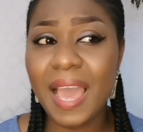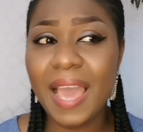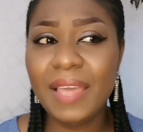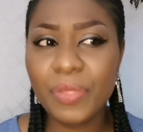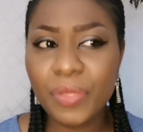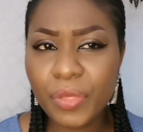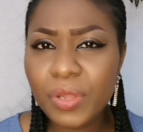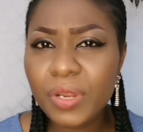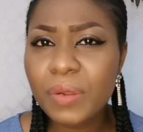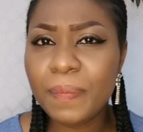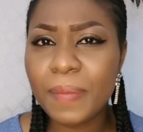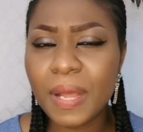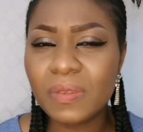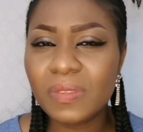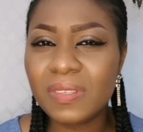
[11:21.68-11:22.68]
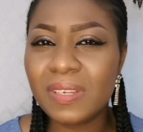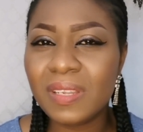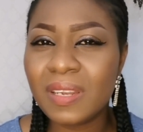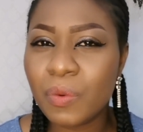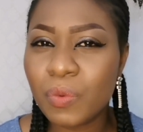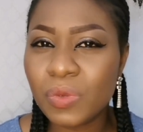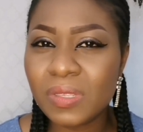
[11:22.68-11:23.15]
I thought about it
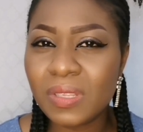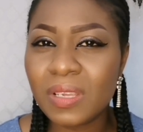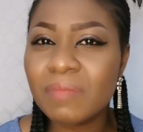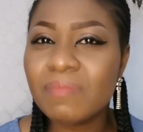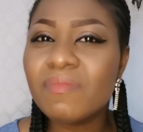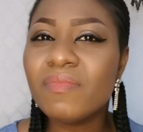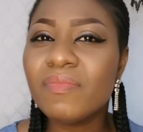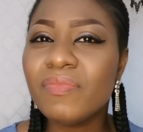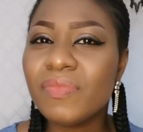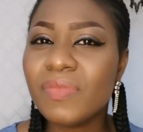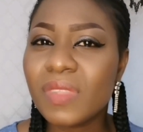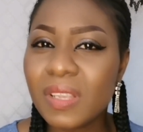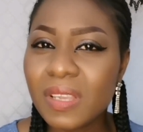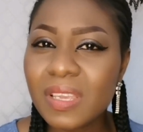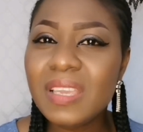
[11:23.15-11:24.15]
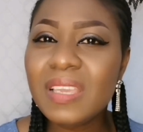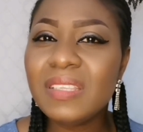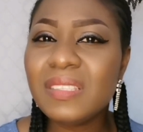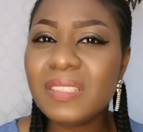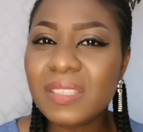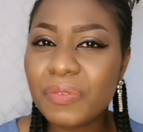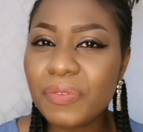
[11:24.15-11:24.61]
and I was like,
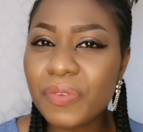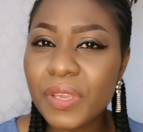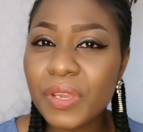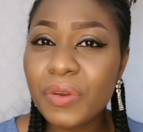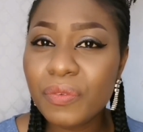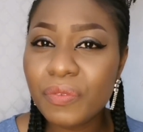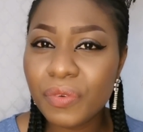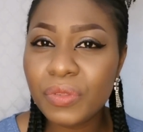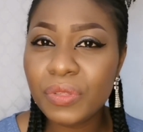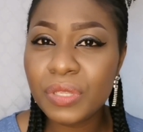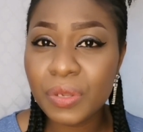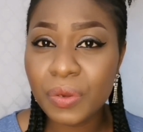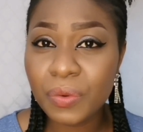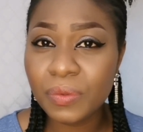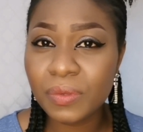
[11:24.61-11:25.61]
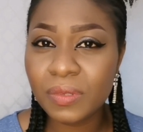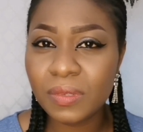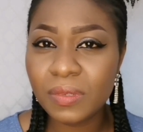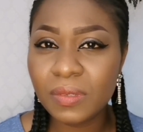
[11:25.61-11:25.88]
it's the fear of unknown.